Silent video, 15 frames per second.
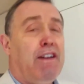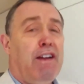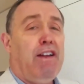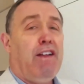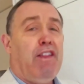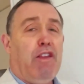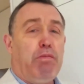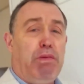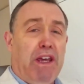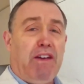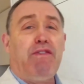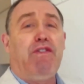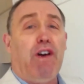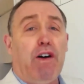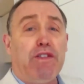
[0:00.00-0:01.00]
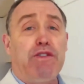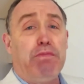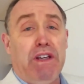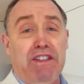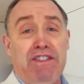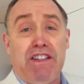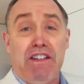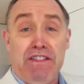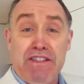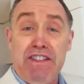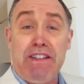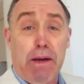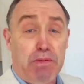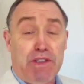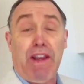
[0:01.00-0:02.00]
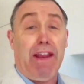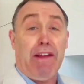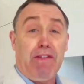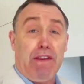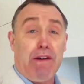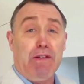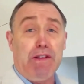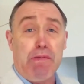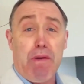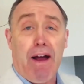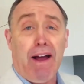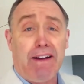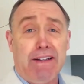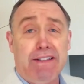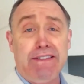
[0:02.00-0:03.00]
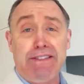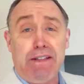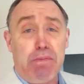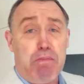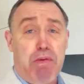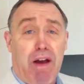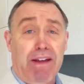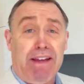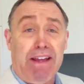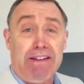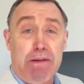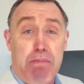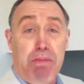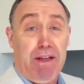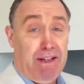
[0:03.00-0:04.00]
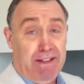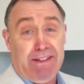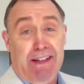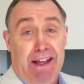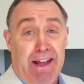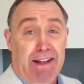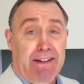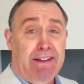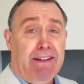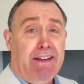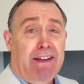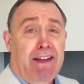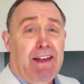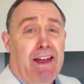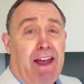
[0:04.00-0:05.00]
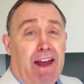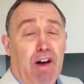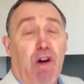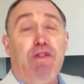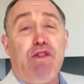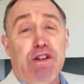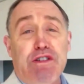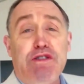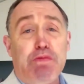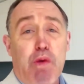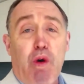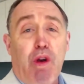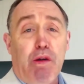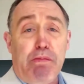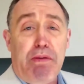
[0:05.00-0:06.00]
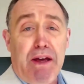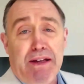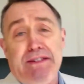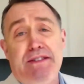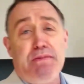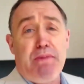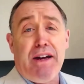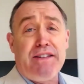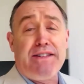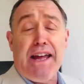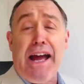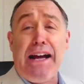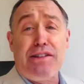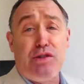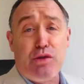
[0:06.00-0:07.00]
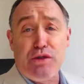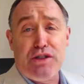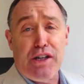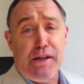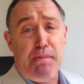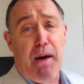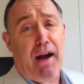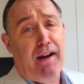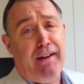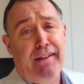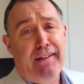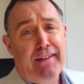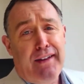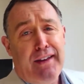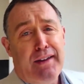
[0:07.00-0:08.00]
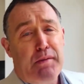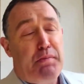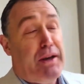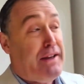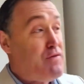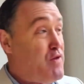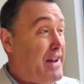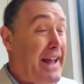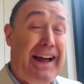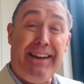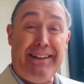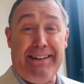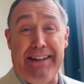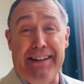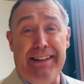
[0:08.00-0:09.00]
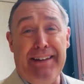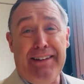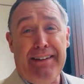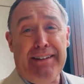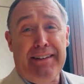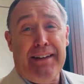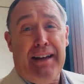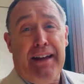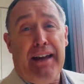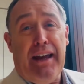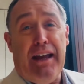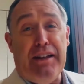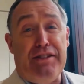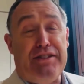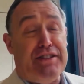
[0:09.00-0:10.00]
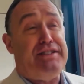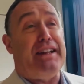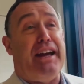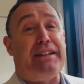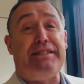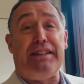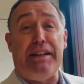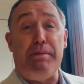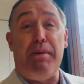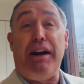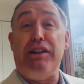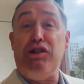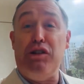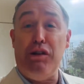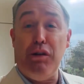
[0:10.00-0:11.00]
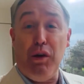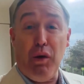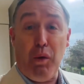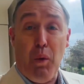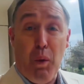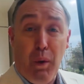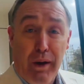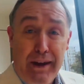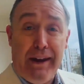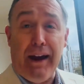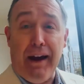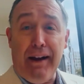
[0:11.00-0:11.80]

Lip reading: The big false misconception out there in the market is that breaking the bidding down and offering smaller bids makes the house look cheaper. But in reality, it just actually makes you look weaker.